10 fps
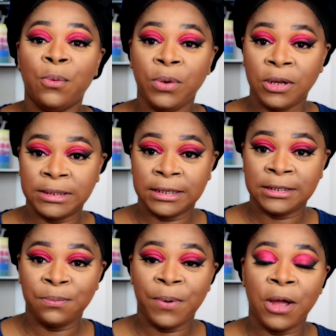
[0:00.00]
with your
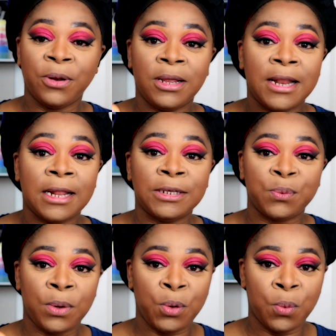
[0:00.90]
setting powder, that
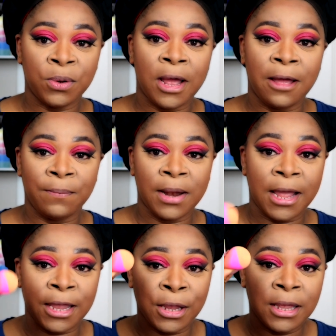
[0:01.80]
is where you want to
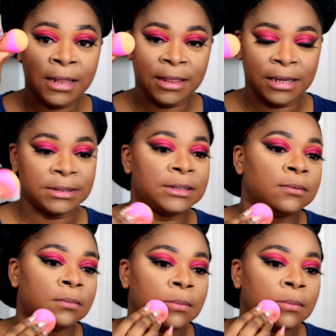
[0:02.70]
apply this.